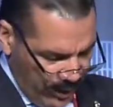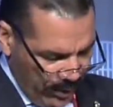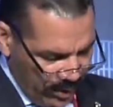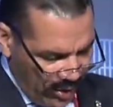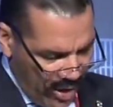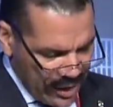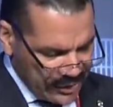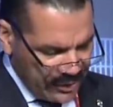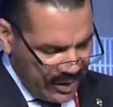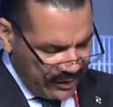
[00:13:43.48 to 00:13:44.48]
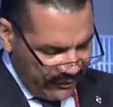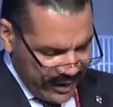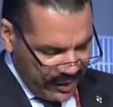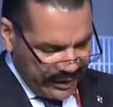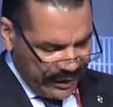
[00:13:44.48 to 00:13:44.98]
we will also
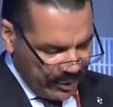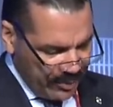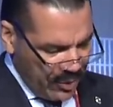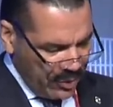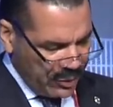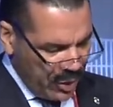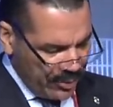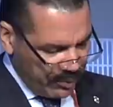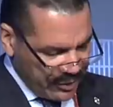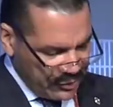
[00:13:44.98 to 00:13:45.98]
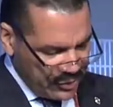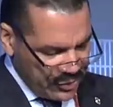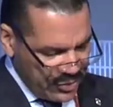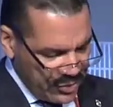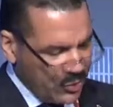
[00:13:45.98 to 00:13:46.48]
unveil the Interpol Global
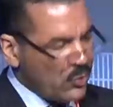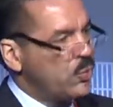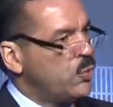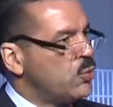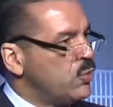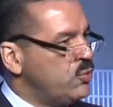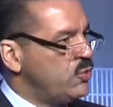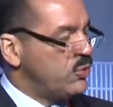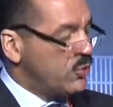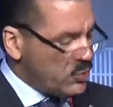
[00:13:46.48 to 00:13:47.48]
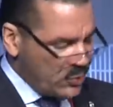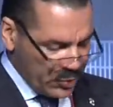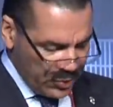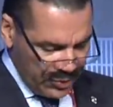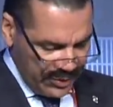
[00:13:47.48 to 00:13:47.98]
Register's new
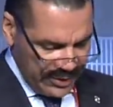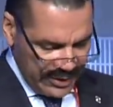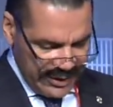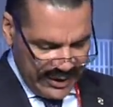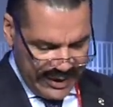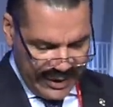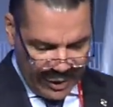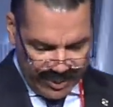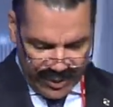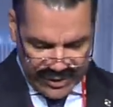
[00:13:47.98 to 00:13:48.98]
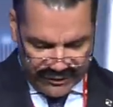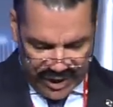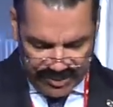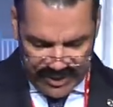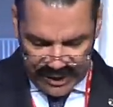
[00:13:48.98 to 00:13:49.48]
tool that Interpol is
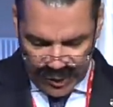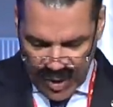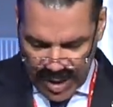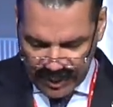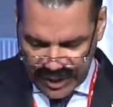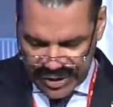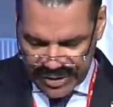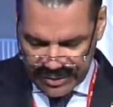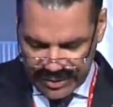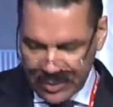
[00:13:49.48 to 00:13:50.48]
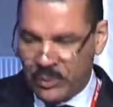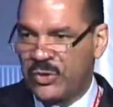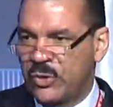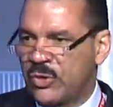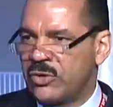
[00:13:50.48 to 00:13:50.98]
developing in cooperation
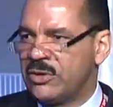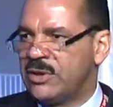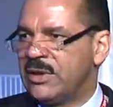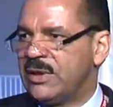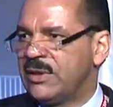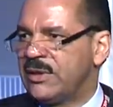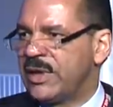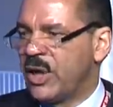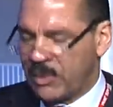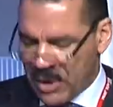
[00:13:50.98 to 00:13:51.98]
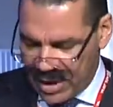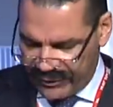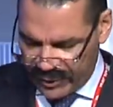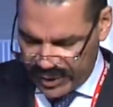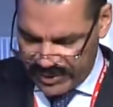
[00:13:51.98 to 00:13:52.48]
with Google to help law
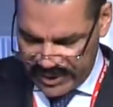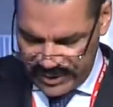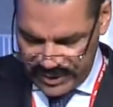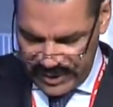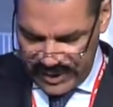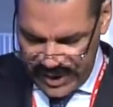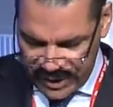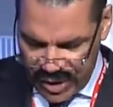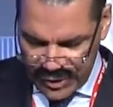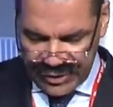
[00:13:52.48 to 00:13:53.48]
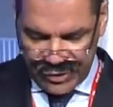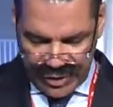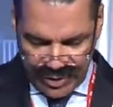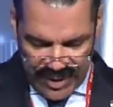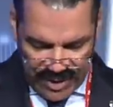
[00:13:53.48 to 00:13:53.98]
enforcement and also the
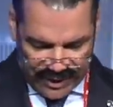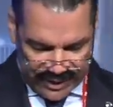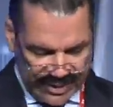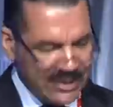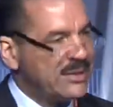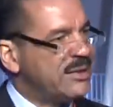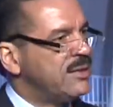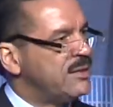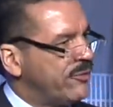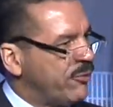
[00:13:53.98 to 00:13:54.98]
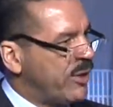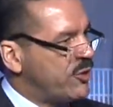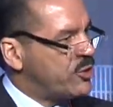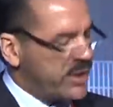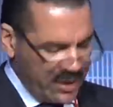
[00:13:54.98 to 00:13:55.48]
general public
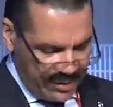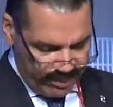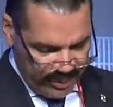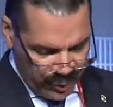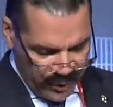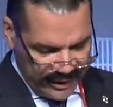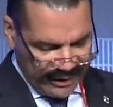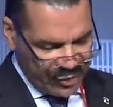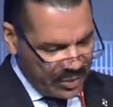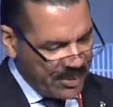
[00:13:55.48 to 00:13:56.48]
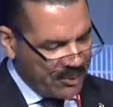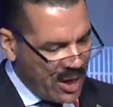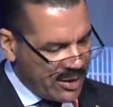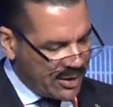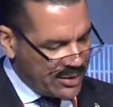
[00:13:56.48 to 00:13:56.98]
differentiate between legitimate
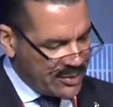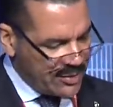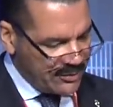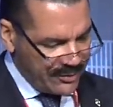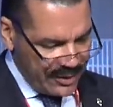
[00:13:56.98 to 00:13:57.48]
products